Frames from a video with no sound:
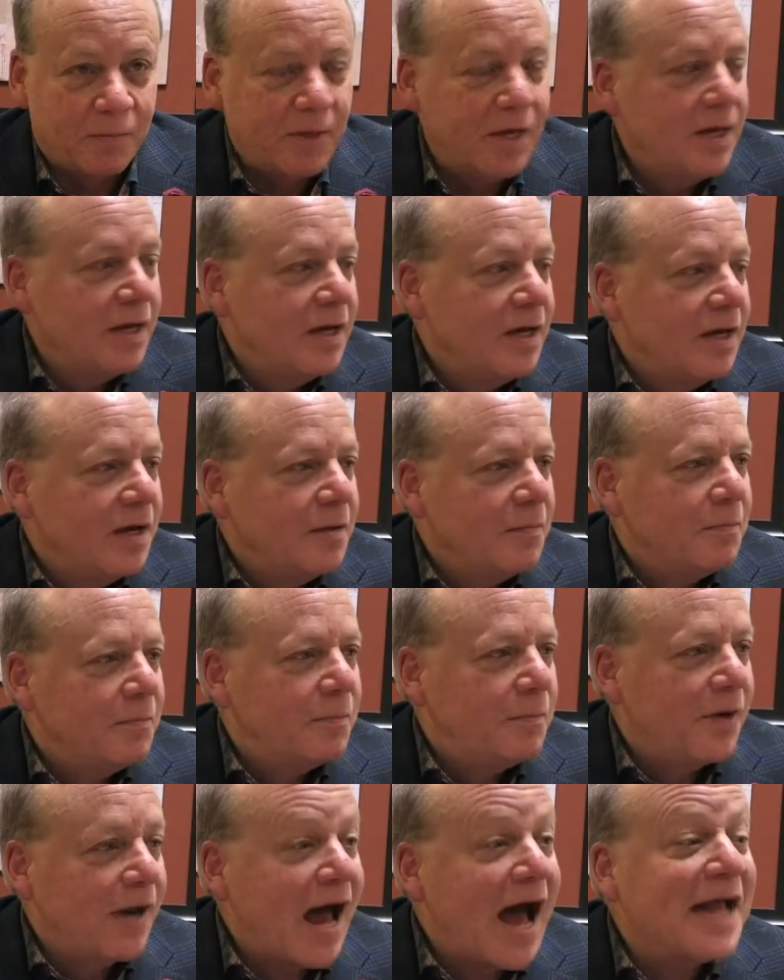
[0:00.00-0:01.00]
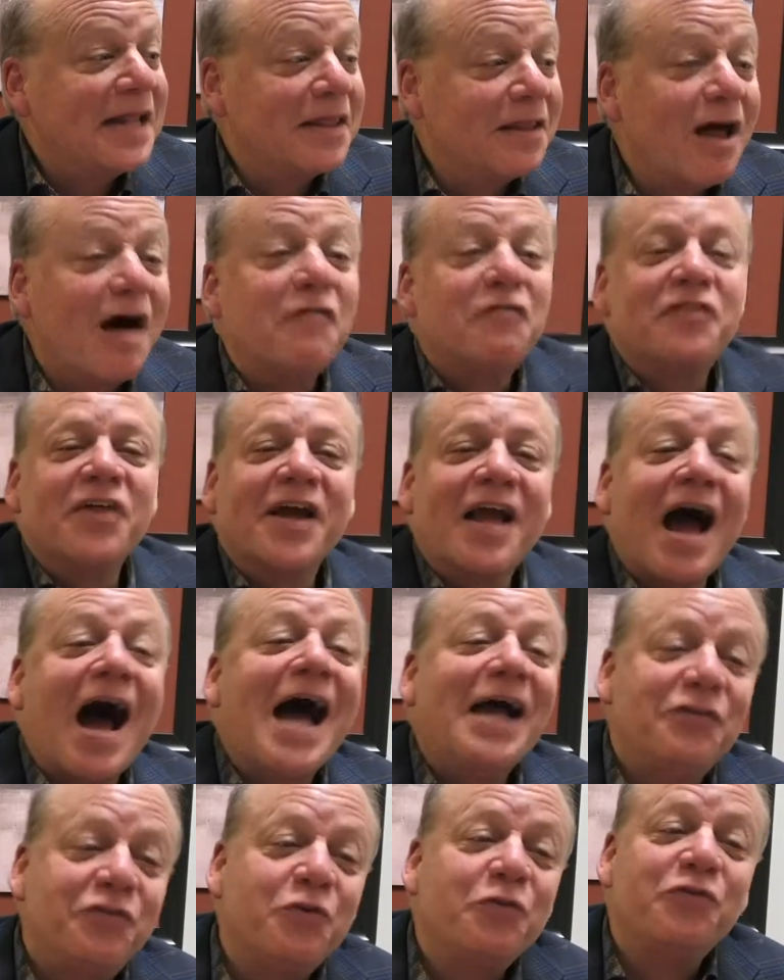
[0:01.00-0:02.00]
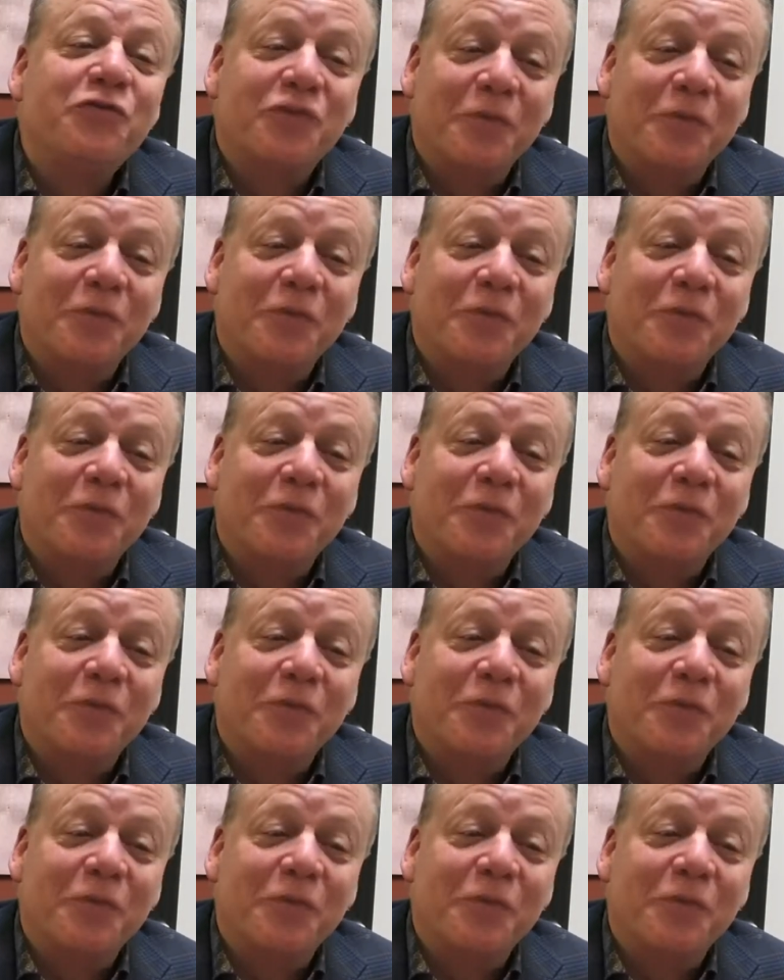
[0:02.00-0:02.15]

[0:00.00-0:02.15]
them but I'd love the guys who